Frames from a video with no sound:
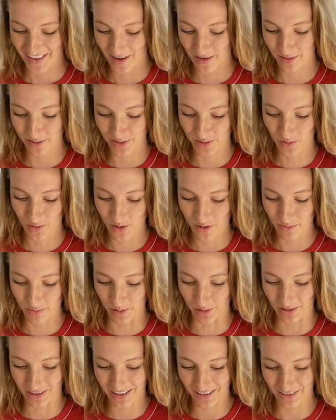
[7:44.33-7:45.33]
was
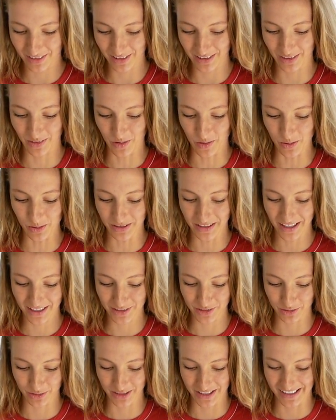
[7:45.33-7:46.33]
horrible. Literally the whole
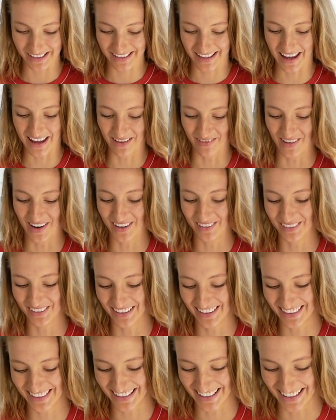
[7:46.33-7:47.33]
nectarine came out
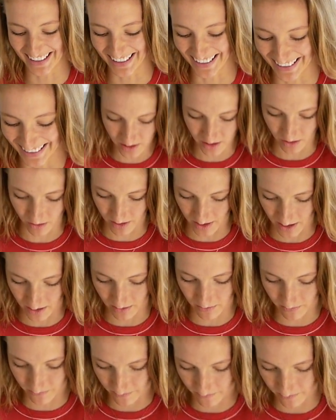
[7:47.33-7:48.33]
with that. It's okay.
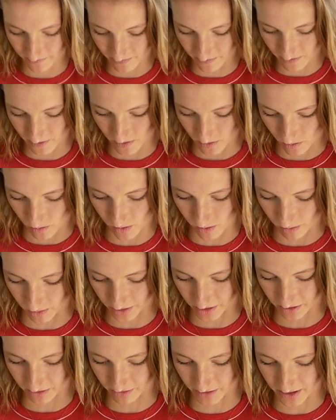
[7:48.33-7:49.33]
We'll
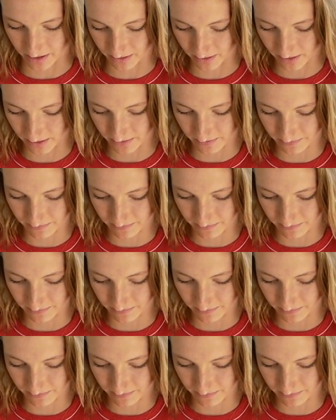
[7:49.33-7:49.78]
work around it.